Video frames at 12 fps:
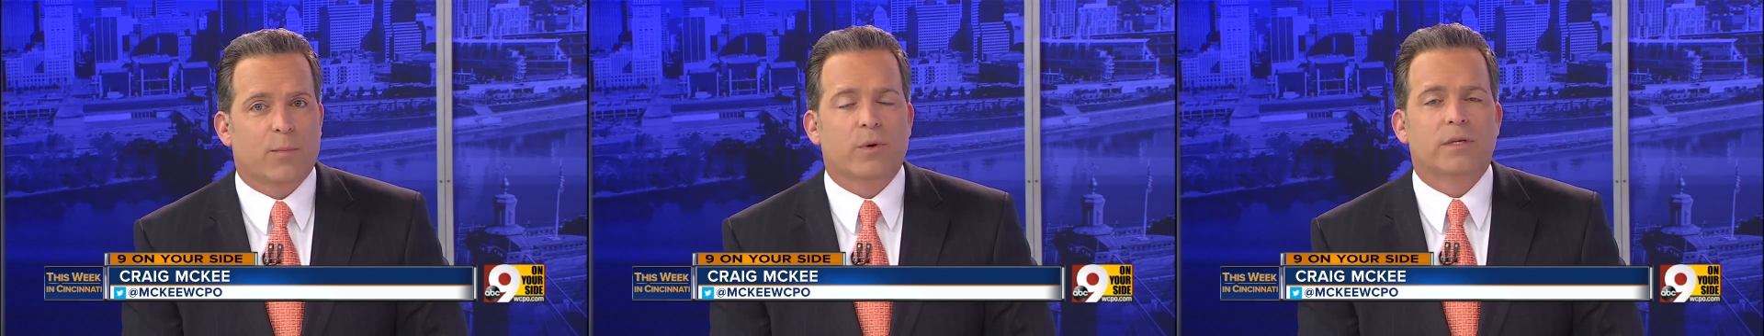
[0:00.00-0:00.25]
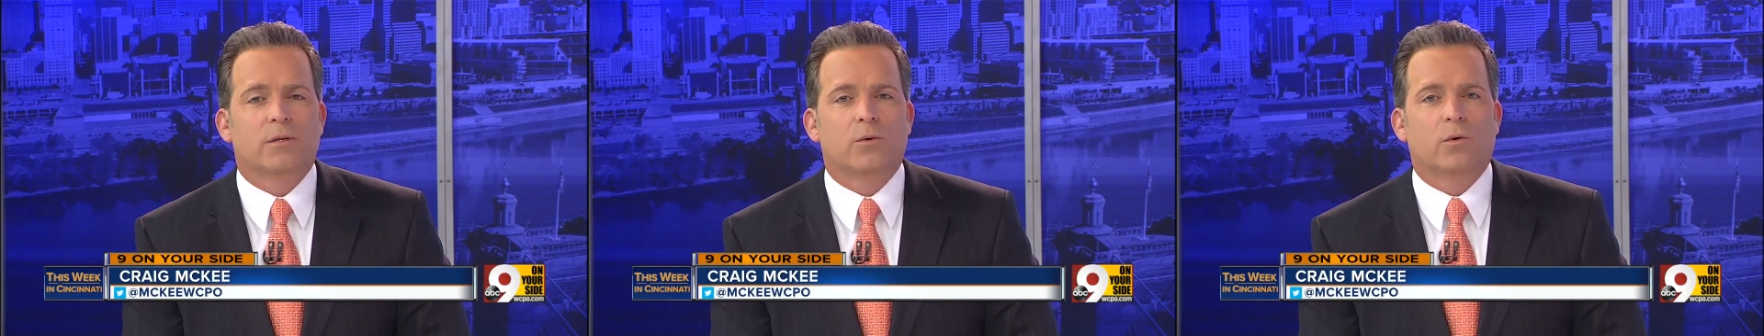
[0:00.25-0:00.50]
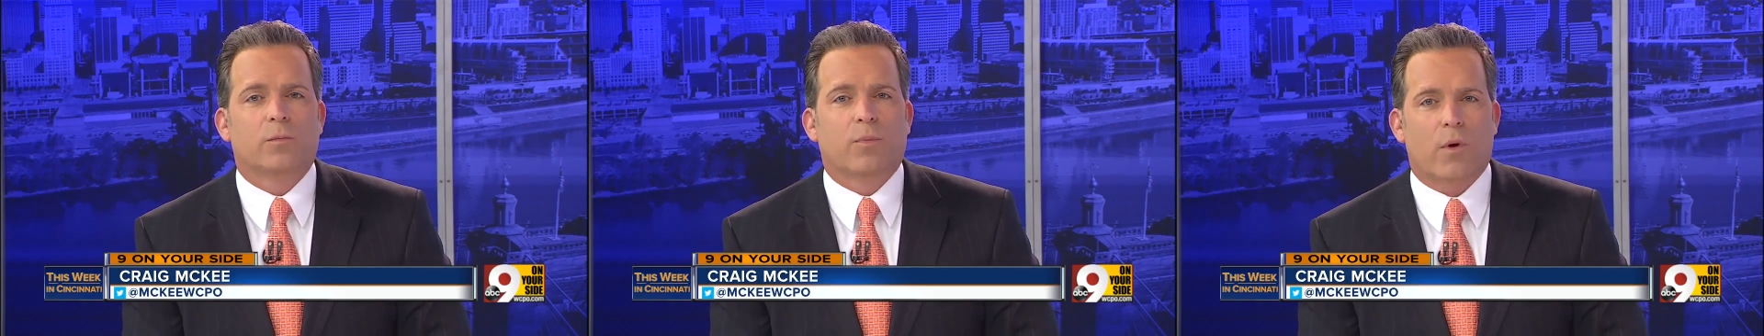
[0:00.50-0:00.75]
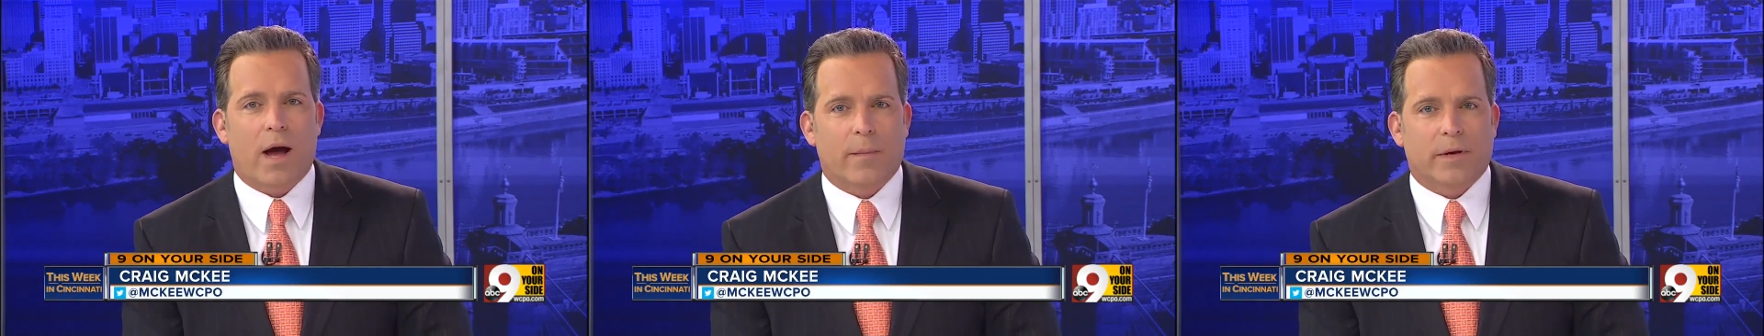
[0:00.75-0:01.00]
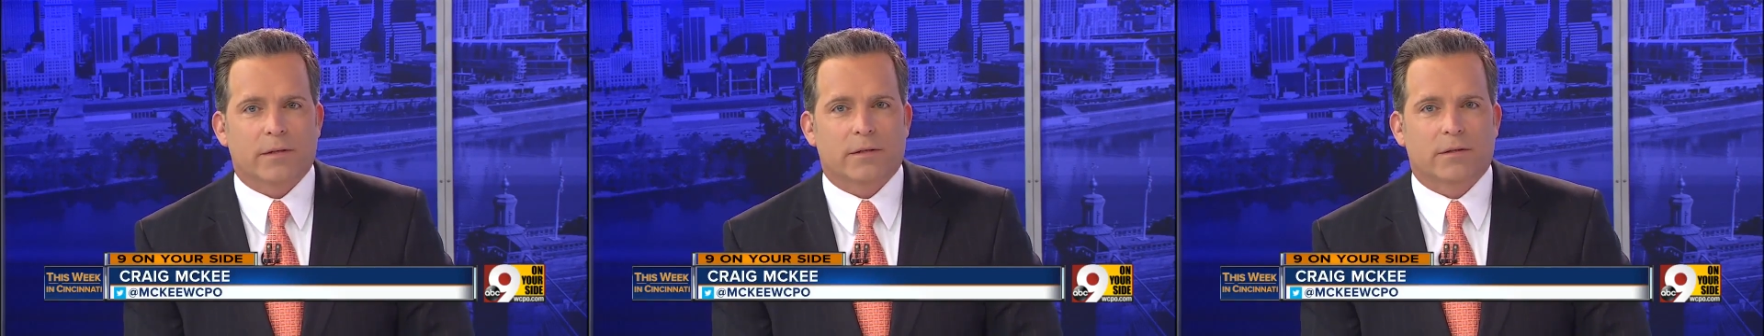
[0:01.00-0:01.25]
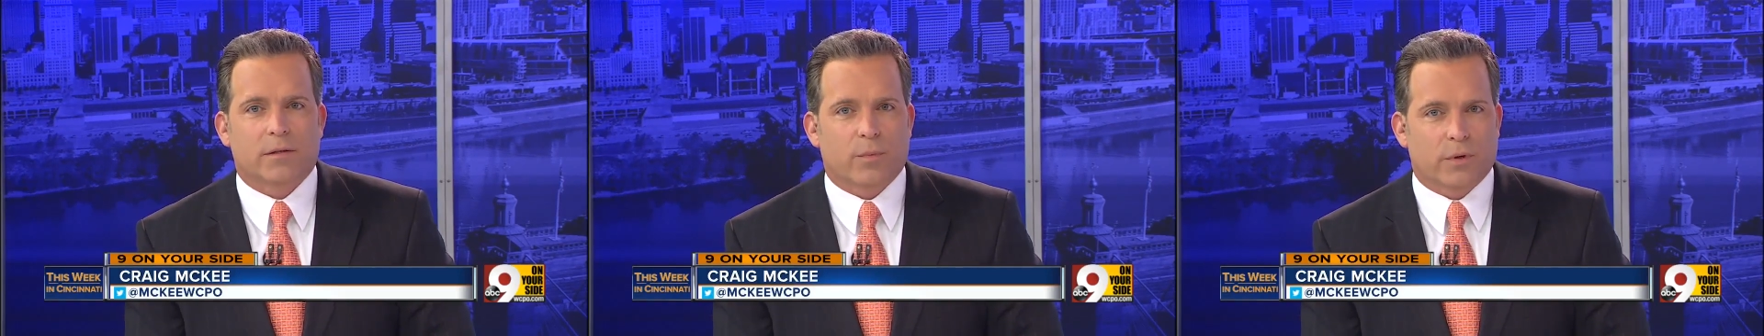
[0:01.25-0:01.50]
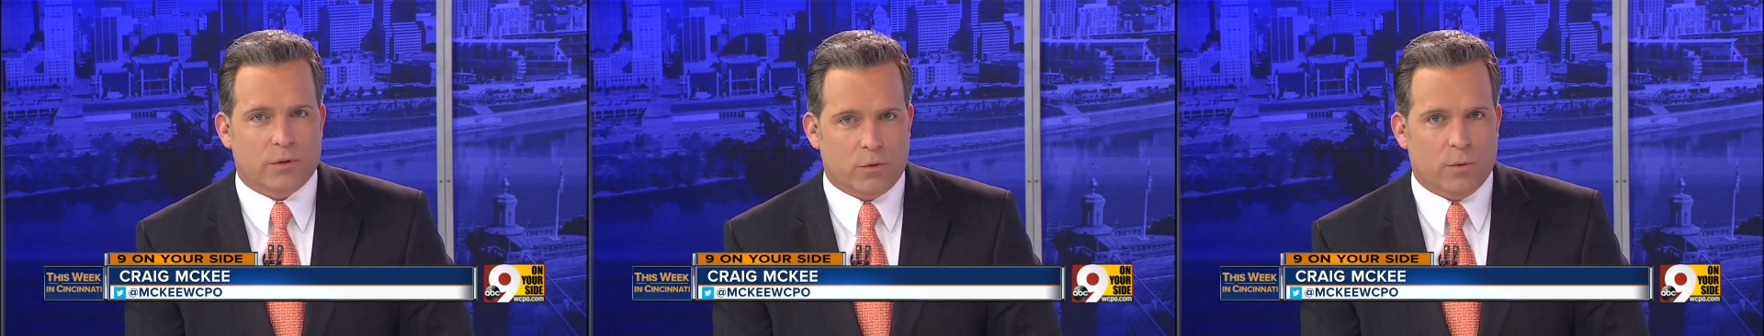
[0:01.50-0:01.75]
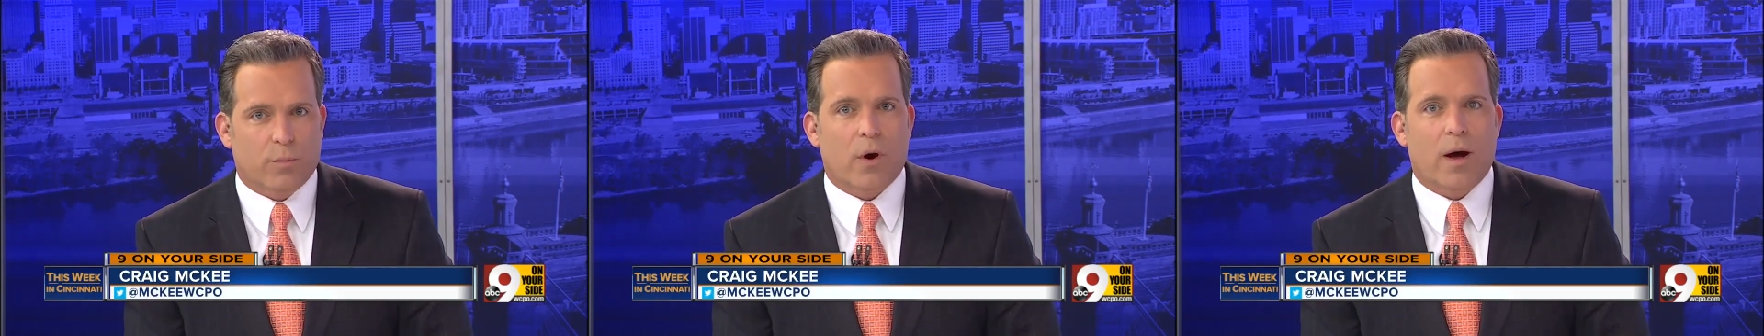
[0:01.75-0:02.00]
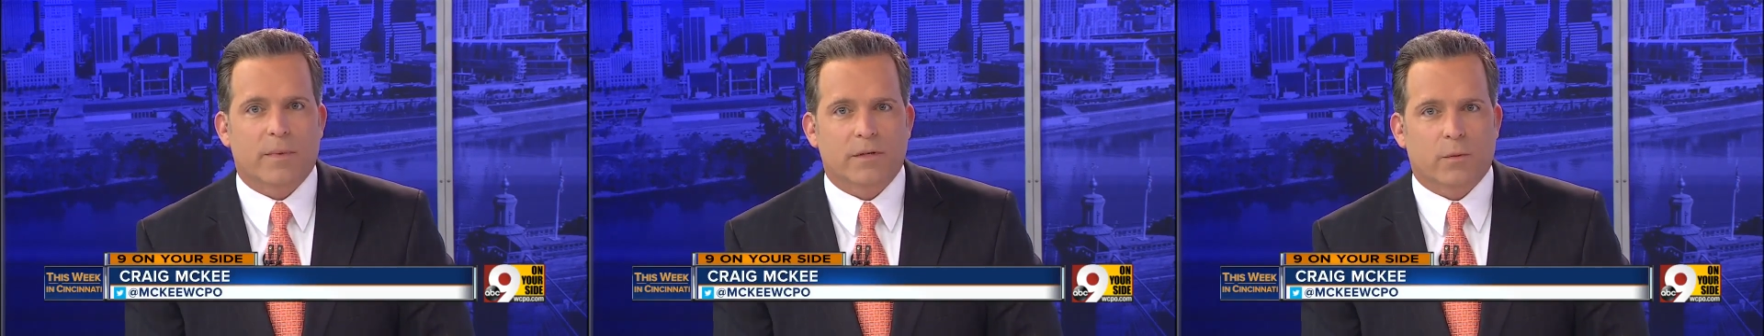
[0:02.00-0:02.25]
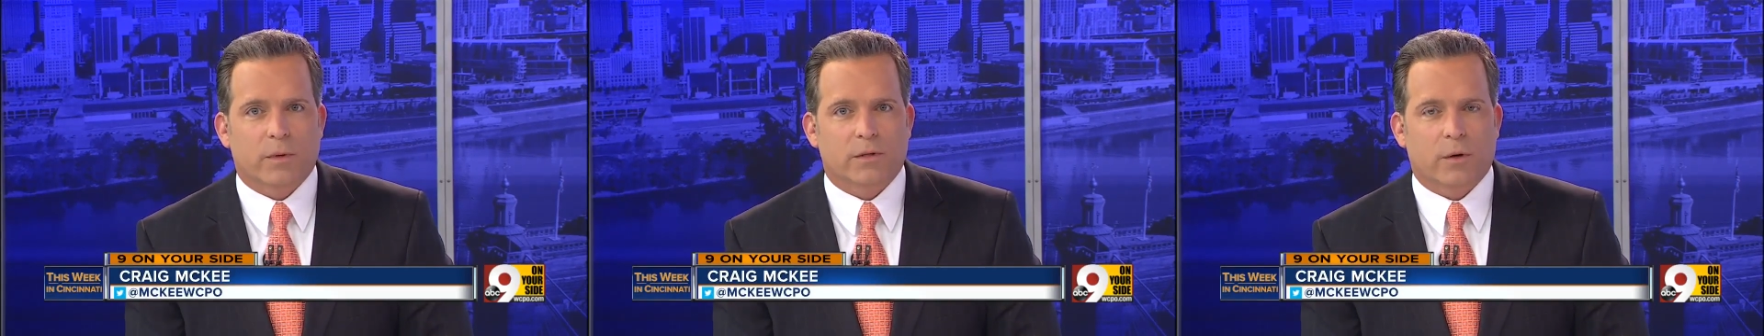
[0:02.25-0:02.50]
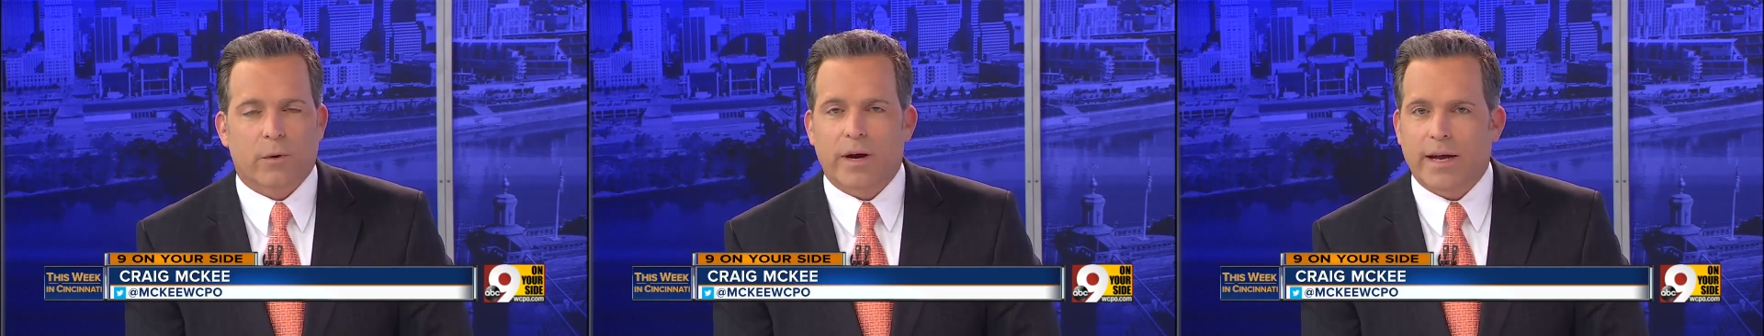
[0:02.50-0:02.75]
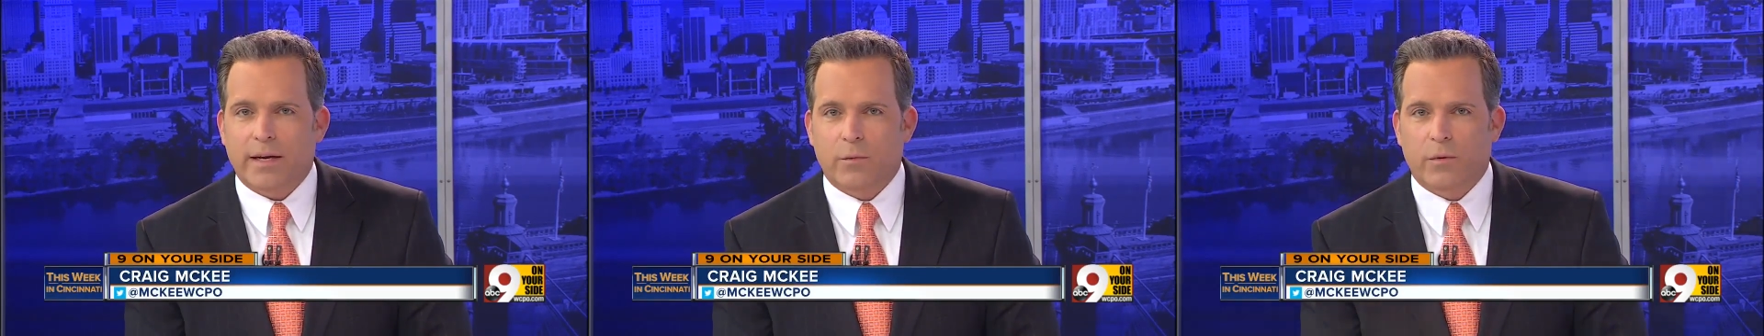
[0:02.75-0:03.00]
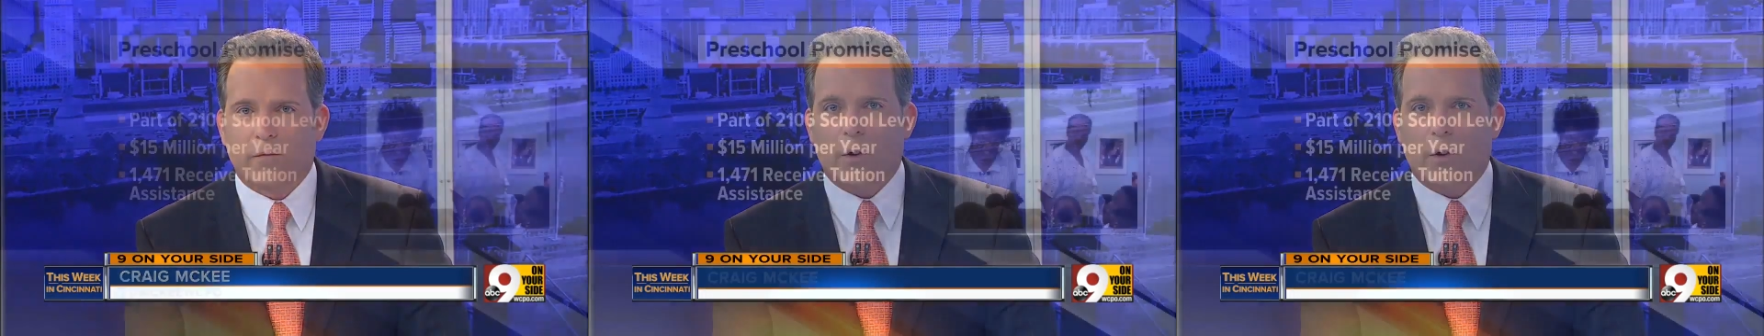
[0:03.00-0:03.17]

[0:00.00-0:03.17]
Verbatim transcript: Preschool Promise. The Preschool Promise was created when